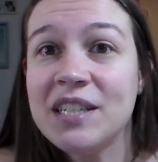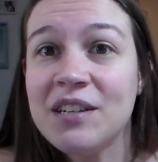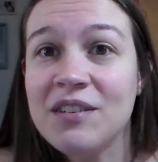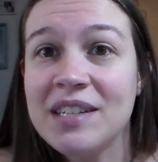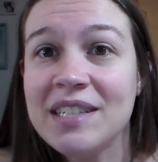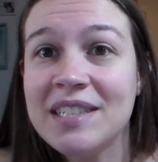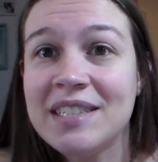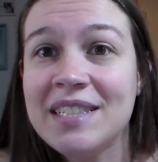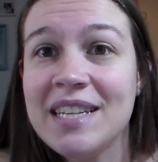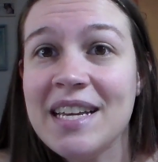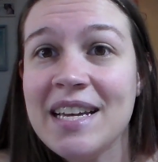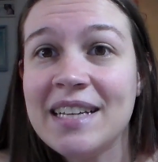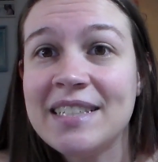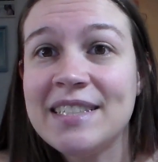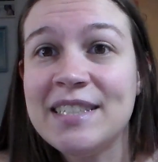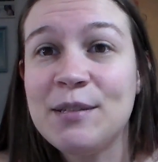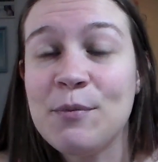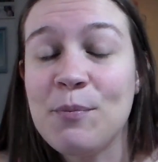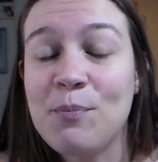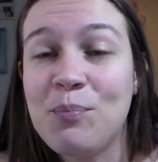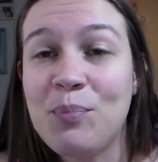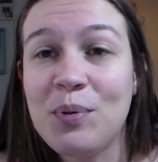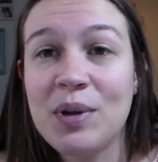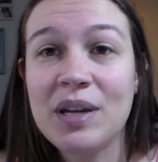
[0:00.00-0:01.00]
Series 6
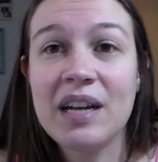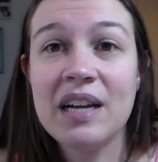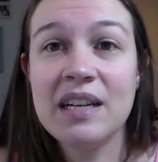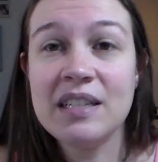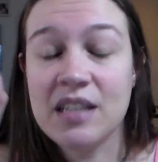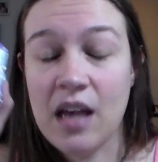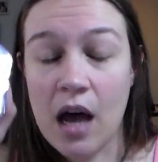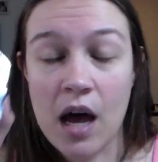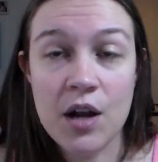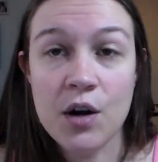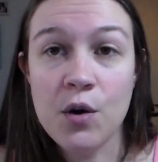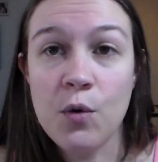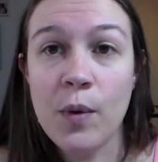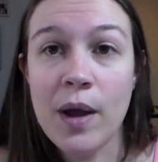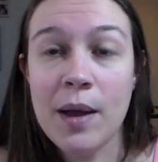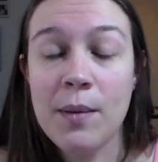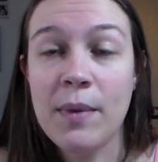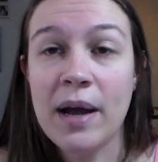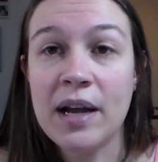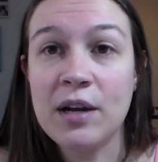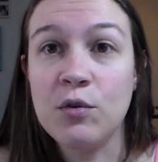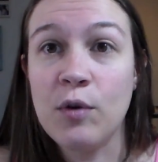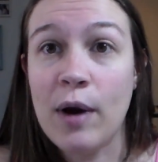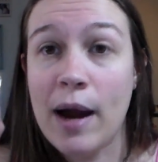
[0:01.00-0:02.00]
because on a whim
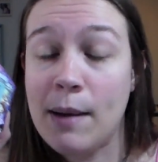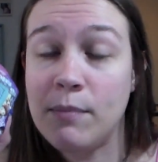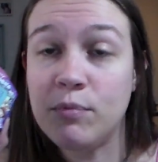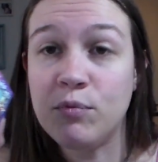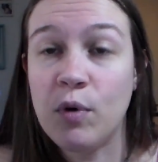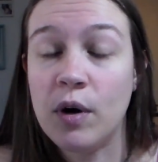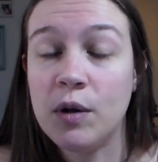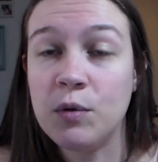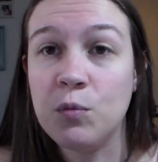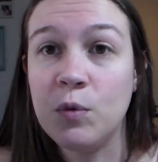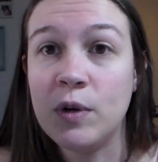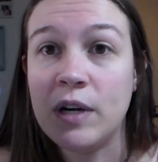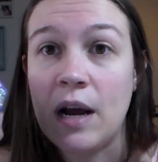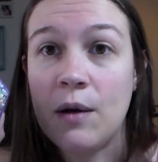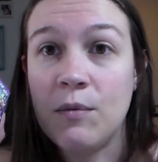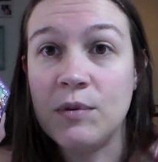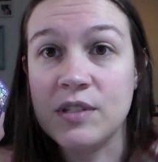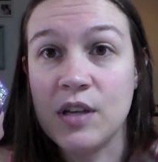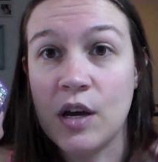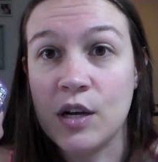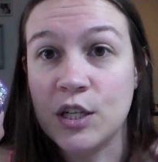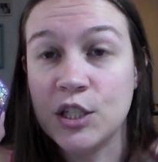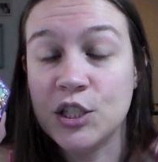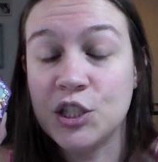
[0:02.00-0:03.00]
I grabbed one when I
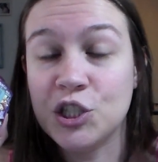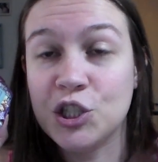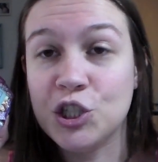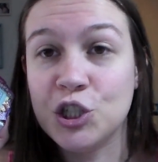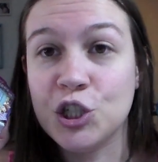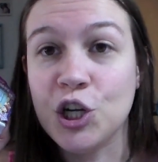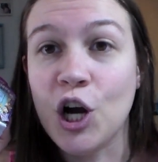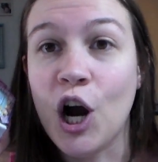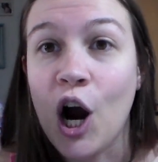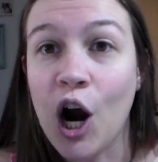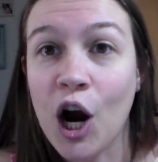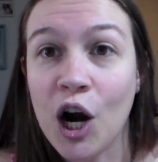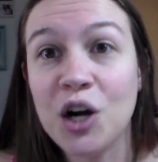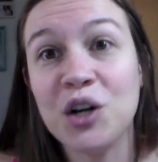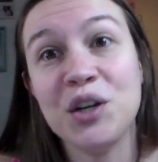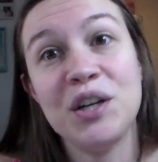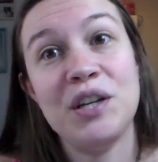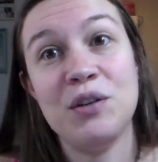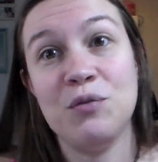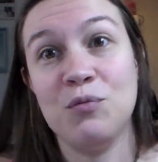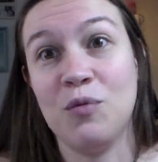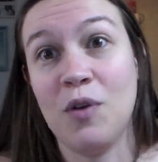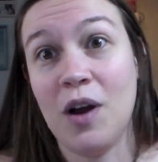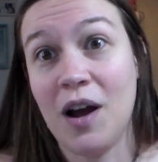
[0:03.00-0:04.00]
was on a
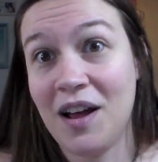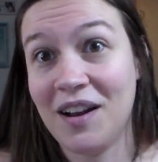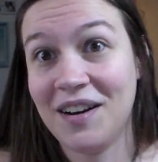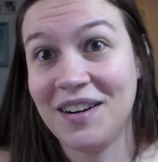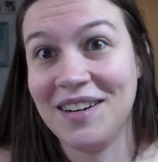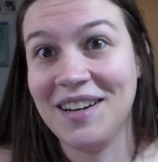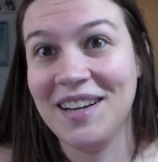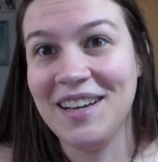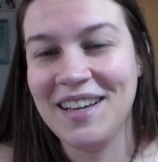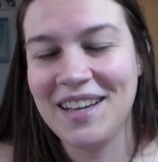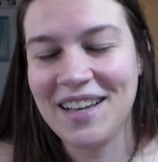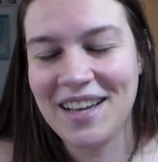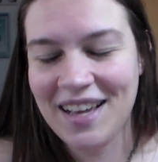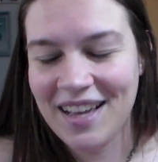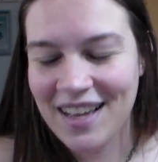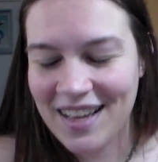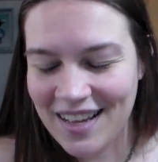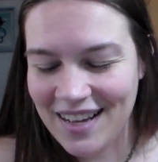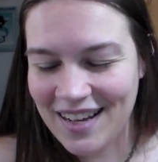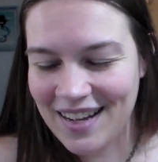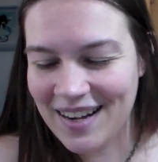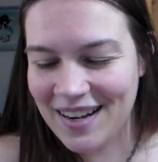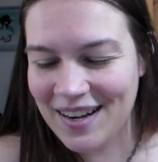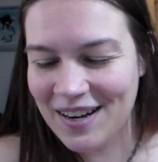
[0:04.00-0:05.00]
Target run.
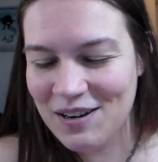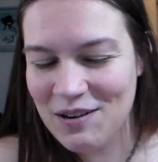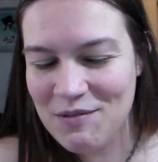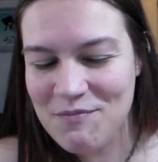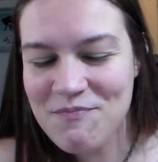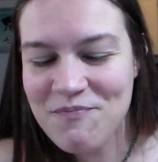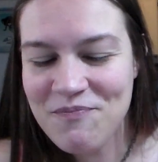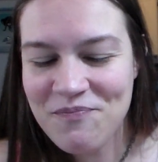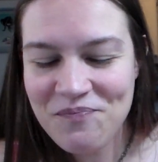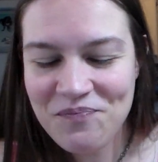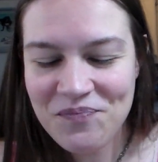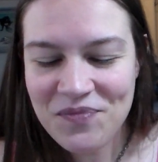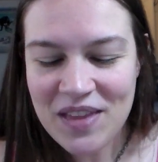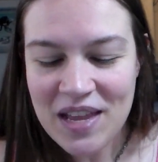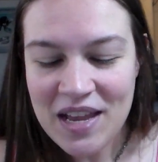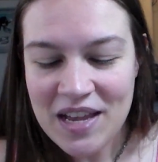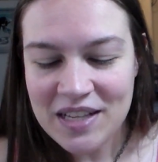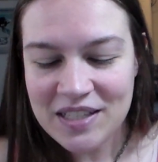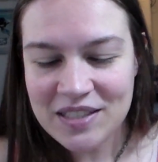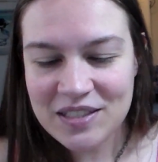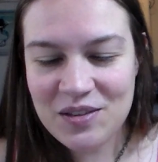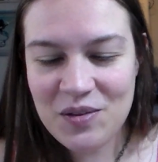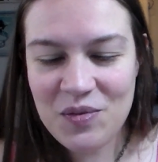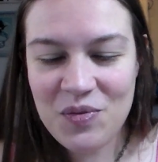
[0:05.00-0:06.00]

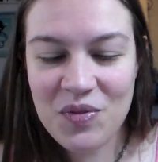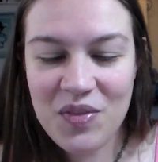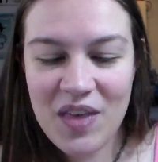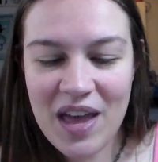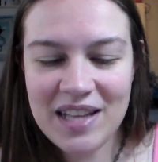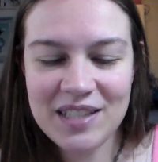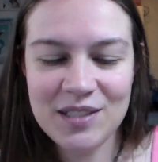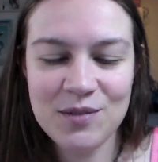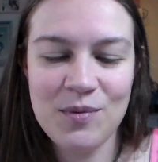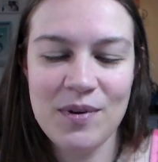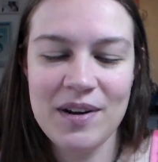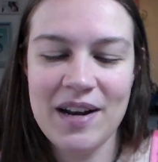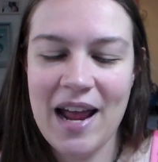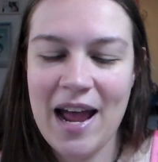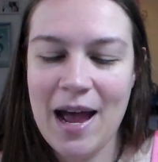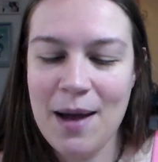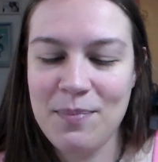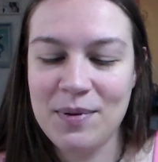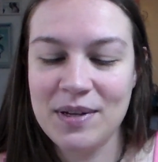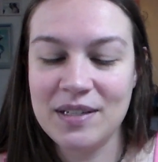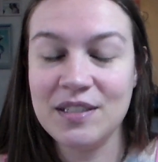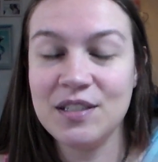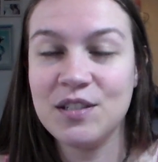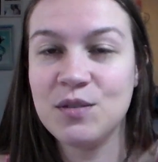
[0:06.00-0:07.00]
So that's what
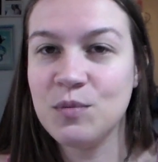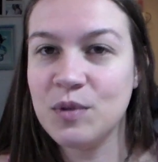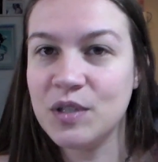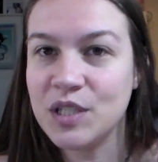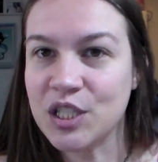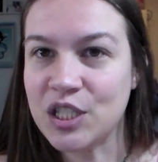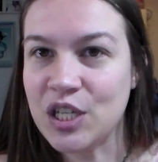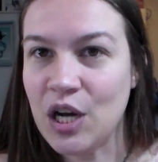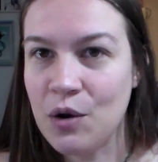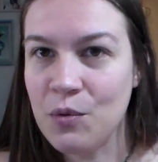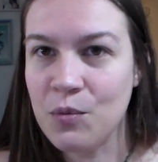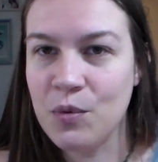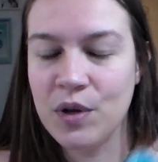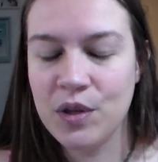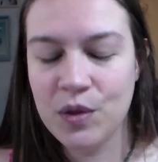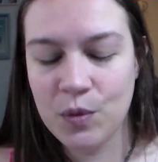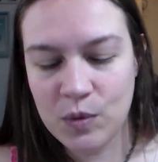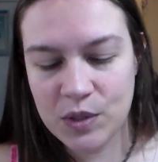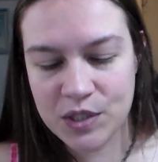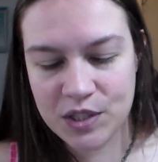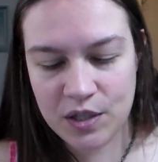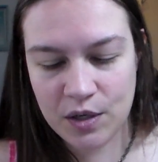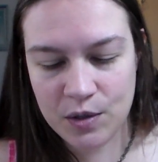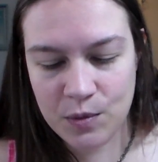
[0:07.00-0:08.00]
happened. So we'll start
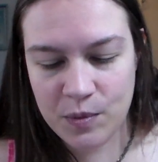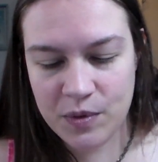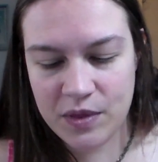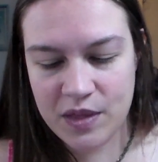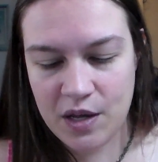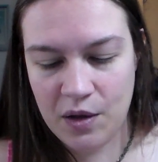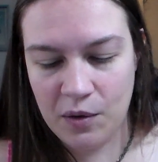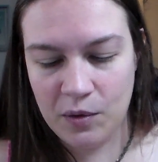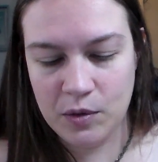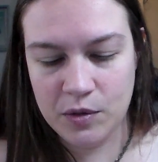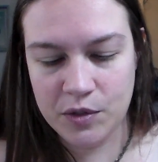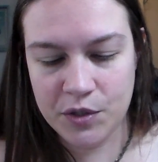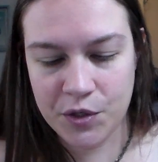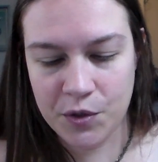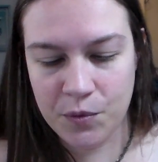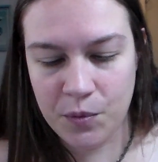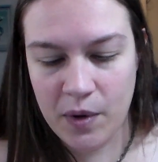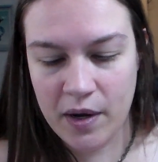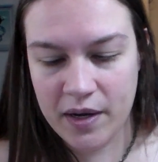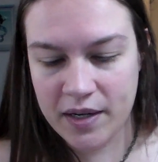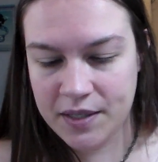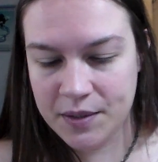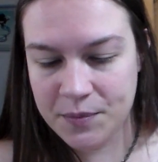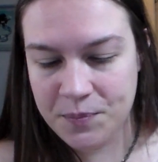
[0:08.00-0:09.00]
with the older
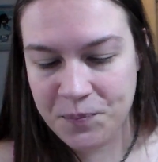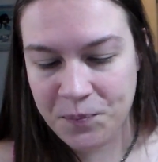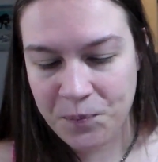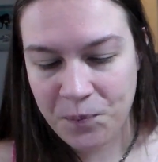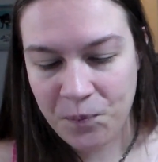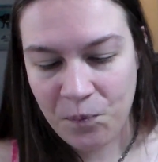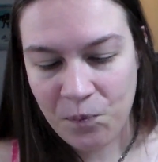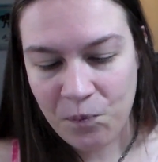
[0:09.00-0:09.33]
one.